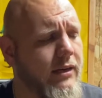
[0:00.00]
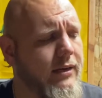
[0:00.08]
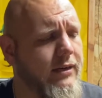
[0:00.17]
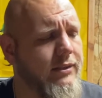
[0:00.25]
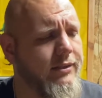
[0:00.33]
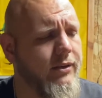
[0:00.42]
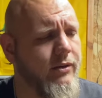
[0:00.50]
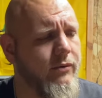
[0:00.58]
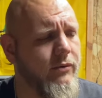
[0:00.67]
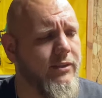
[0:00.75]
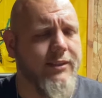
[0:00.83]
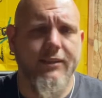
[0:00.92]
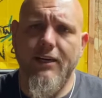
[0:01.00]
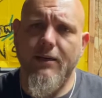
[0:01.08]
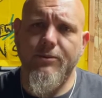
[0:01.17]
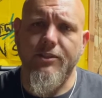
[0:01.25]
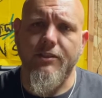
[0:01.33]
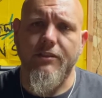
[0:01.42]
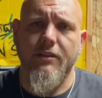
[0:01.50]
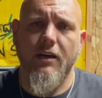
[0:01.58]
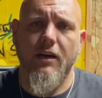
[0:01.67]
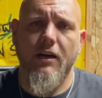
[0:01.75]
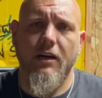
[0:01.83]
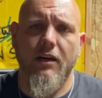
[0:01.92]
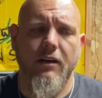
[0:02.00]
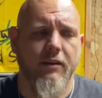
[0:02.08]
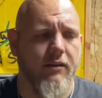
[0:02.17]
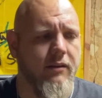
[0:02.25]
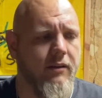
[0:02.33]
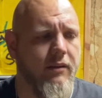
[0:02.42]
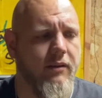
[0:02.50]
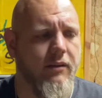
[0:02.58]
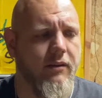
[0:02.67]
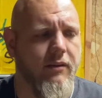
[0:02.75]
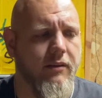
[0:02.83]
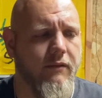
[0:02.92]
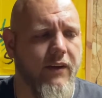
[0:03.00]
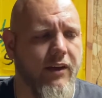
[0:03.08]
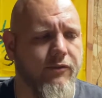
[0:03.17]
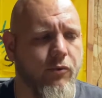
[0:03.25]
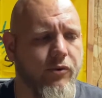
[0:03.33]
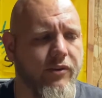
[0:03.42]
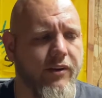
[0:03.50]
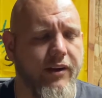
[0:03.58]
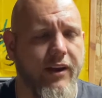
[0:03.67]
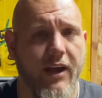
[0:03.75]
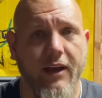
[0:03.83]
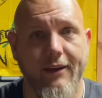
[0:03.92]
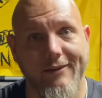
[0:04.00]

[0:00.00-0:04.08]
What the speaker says: so it wasn't an option. Fast forward to today,